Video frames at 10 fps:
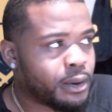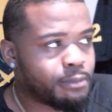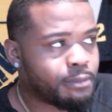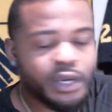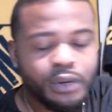
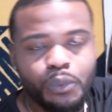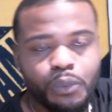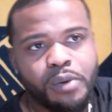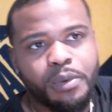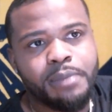But we
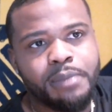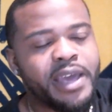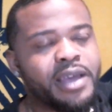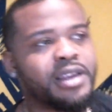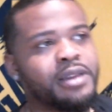don't really
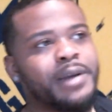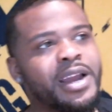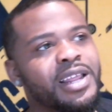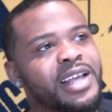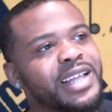pay
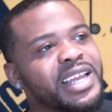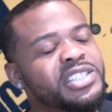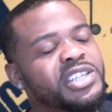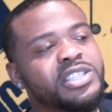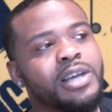anybody like that. It's
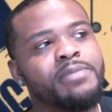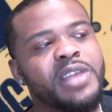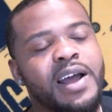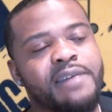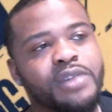just something that
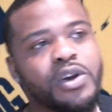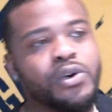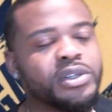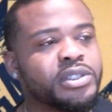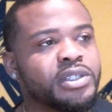I've
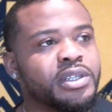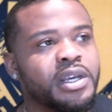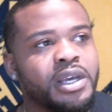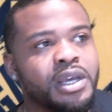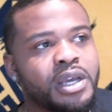noticed
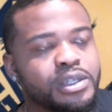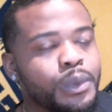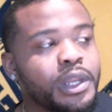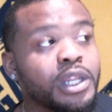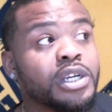is
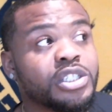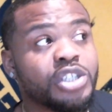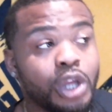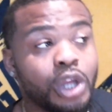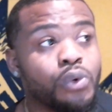we look
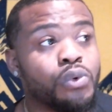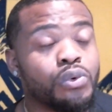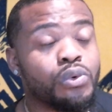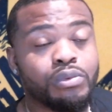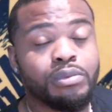slow
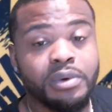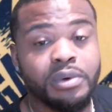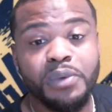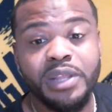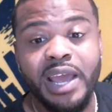
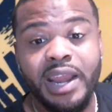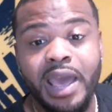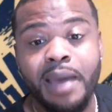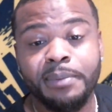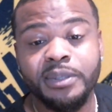when that
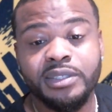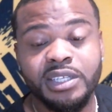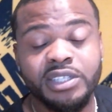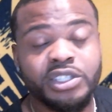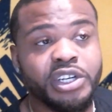happens
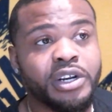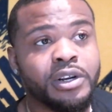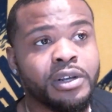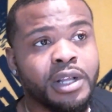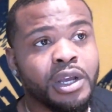this
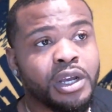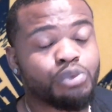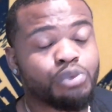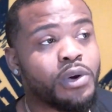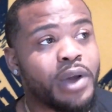year because
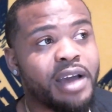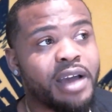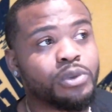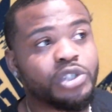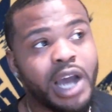we don't have
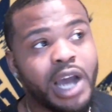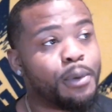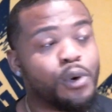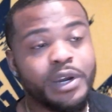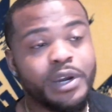
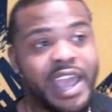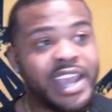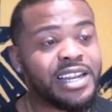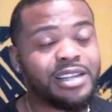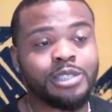Ojabo, and
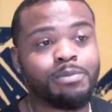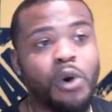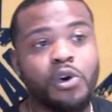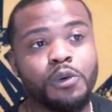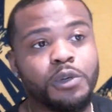Aiden's
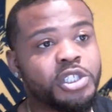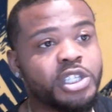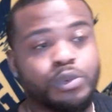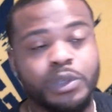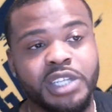motor was
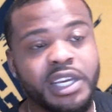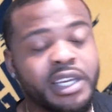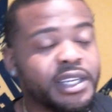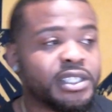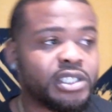just ridiculous.